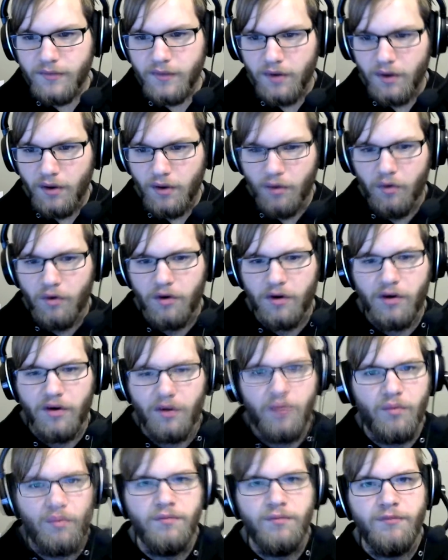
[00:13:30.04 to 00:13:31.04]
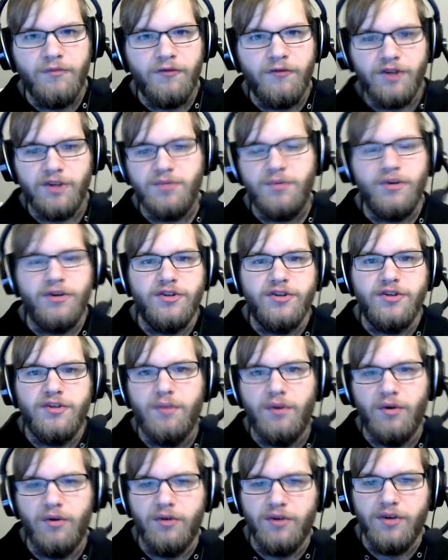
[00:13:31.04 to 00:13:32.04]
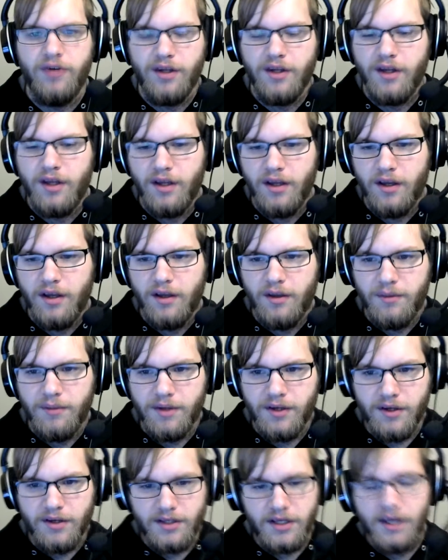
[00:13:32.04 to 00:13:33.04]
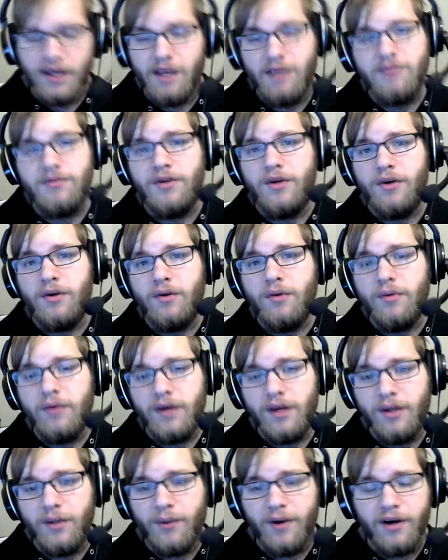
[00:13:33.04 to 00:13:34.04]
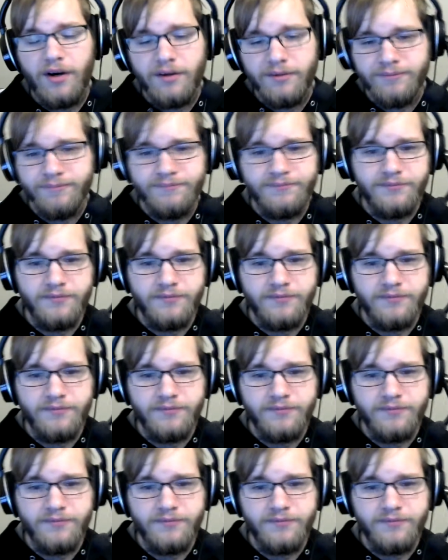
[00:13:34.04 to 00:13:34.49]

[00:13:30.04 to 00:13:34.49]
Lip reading: or first-person mode, because that game's not going anywhere.